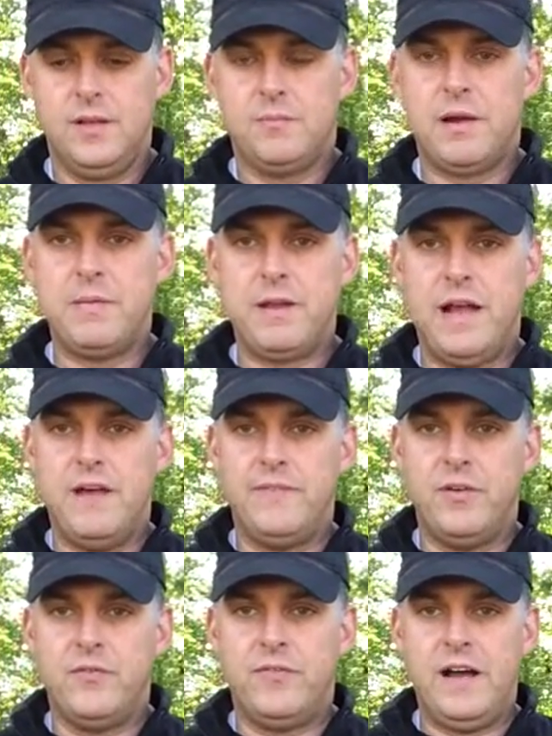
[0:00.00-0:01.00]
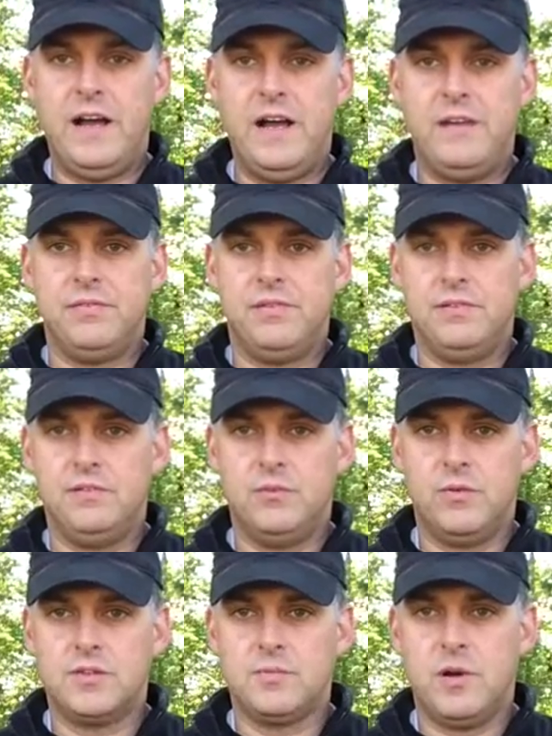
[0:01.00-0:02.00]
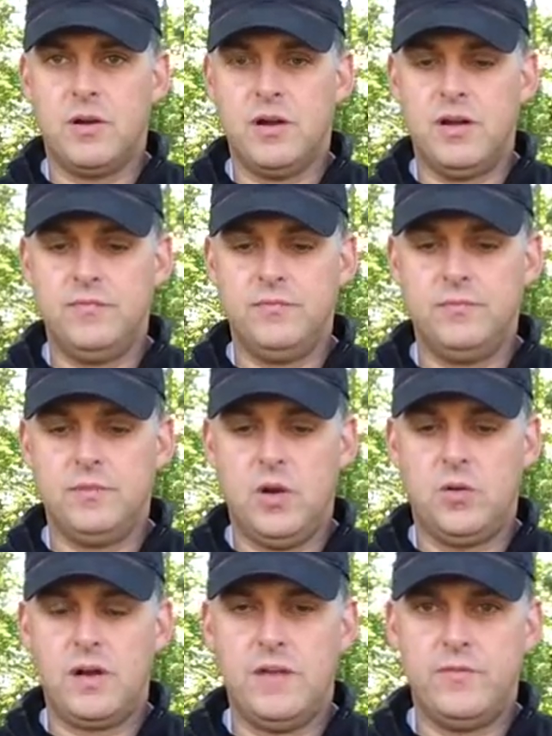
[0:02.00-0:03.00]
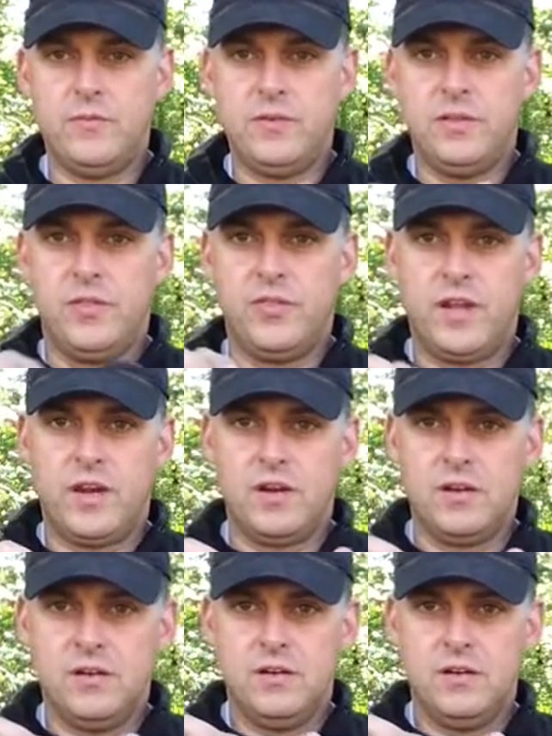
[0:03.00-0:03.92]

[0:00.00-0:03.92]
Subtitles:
probably an iPhone 5, one of the smaller, older iPhone, but a little thicker.